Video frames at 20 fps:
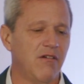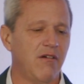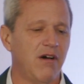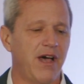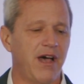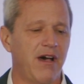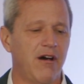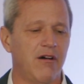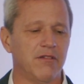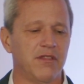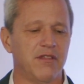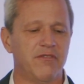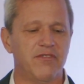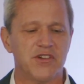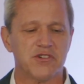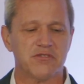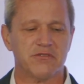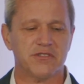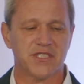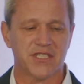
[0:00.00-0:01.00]
how the
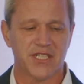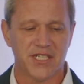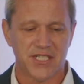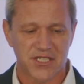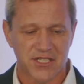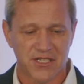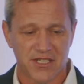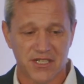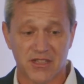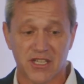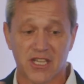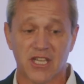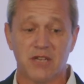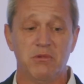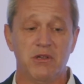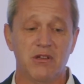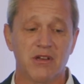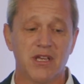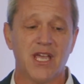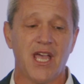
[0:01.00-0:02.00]
visualization and the
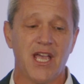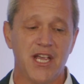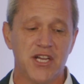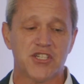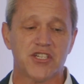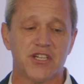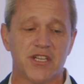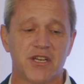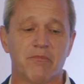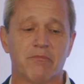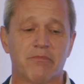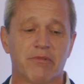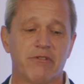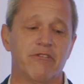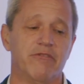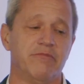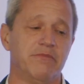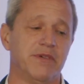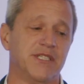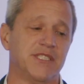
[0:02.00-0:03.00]
communication
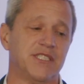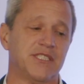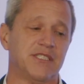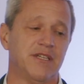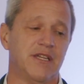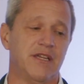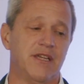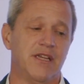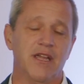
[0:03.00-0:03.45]
improvements